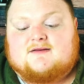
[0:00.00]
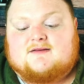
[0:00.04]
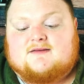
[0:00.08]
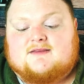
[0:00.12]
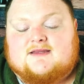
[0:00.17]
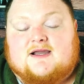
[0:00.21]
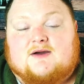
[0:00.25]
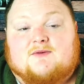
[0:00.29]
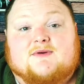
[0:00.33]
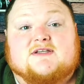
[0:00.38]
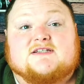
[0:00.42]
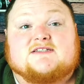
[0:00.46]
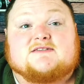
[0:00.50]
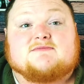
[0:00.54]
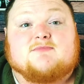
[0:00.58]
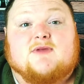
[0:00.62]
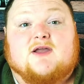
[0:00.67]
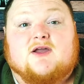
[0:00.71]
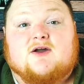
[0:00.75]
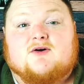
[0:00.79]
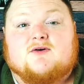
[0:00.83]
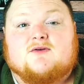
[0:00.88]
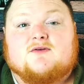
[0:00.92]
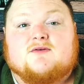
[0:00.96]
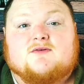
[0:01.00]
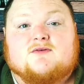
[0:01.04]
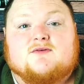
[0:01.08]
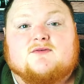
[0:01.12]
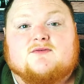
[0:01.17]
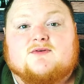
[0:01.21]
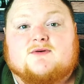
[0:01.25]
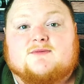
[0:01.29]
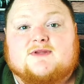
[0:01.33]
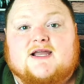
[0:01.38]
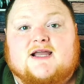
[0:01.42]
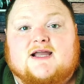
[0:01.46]
that we smelled
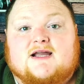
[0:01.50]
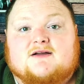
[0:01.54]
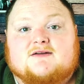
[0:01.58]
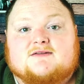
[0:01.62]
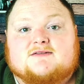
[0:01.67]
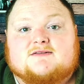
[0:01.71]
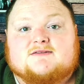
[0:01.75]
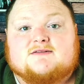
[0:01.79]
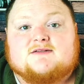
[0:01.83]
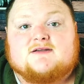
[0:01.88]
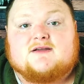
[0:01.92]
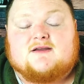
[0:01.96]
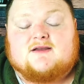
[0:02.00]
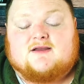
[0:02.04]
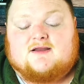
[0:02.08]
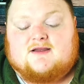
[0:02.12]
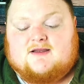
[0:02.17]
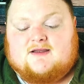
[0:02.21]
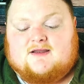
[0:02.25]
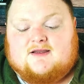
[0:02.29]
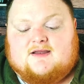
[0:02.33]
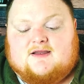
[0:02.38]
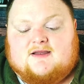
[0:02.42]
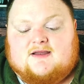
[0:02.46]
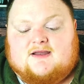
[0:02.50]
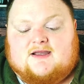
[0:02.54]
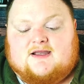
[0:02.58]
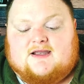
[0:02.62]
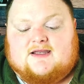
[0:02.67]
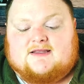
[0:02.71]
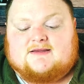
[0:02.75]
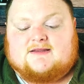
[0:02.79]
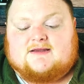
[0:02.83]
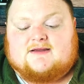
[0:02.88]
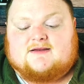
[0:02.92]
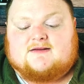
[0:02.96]
from the house.
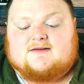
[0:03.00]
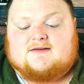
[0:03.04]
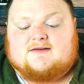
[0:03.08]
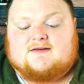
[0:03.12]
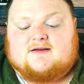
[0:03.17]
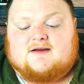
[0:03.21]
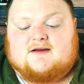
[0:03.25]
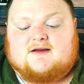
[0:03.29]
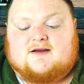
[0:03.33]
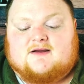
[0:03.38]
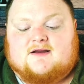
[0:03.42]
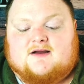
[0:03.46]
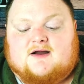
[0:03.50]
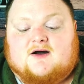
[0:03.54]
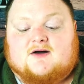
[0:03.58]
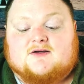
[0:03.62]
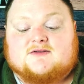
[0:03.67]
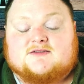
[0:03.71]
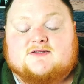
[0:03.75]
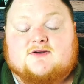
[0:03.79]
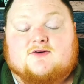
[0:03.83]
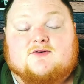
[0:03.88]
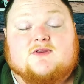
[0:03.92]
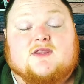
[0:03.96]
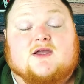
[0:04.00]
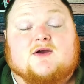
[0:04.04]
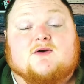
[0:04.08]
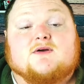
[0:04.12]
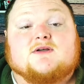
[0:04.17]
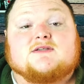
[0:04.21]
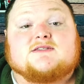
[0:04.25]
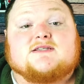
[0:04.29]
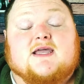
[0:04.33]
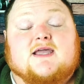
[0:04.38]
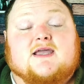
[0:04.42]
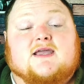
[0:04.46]
And then also there
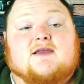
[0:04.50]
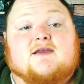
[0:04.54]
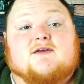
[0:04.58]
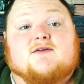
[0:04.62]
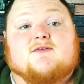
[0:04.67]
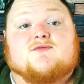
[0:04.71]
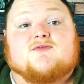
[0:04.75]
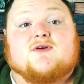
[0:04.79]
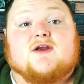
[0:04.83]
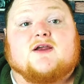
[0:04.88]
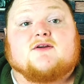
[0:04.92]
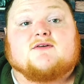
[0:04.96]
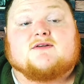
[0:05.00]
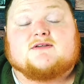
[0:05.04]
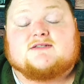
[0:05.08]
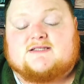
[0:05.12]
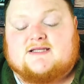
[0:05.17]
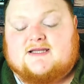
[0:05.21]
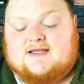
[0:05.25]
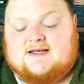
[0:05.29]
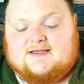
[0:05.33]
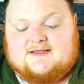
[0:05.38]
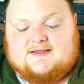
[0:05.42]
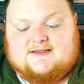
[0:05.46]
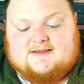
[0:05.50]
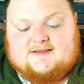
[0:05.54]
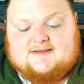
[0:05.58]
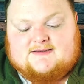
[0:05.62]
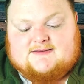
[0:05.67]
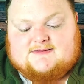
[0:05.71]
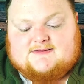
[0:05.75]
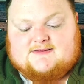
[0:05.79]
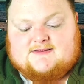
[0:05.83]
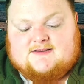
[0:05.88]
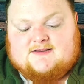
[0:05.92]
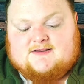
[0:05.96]
was a fragrance that
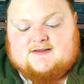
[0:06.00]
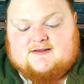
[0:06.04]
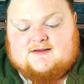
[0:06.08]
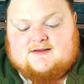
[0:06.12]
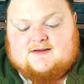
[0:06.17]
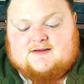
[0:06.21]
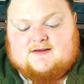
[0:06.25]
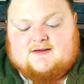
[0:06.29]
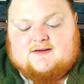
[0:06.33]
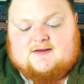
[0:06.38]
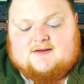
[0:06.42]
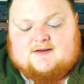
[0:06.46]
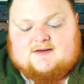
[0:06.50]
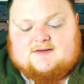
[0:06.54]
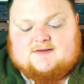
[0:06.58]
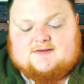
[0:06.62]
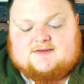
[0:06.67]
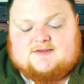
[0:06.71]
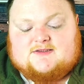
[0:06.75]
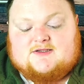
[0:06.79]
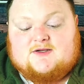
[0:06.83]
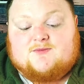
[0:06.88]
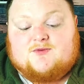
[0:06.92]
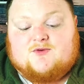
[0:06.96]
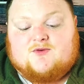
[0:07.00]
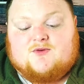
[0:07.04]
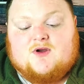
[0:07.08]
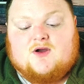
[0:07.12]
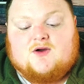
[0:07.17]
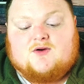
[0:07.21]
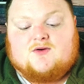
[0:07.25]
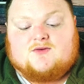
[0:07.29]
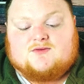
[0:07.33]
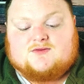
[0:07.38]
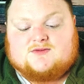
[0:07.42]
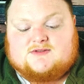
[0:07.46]
is
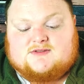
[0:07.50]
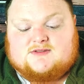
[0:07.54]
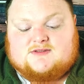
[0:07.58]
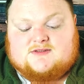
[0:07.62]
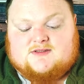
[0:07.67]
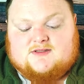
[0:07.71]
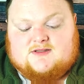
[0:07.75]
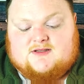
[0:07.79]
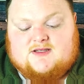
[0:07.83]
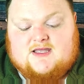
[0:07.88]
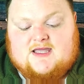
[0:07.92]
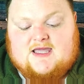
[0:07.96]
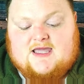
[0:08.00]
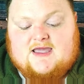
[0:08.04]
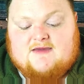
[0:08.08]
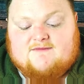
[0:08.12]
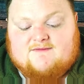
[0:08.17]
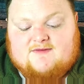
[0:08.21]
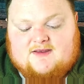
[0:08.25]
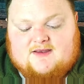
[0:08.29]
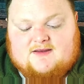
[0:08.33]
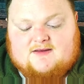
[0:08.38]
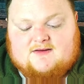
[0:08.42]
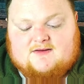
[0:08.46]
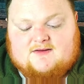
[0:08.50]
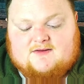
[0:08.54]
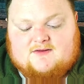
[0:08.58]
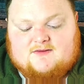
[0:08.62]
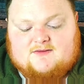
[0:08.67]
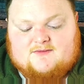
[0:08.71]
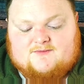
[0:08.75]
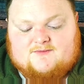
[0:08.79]
tuberose heavy,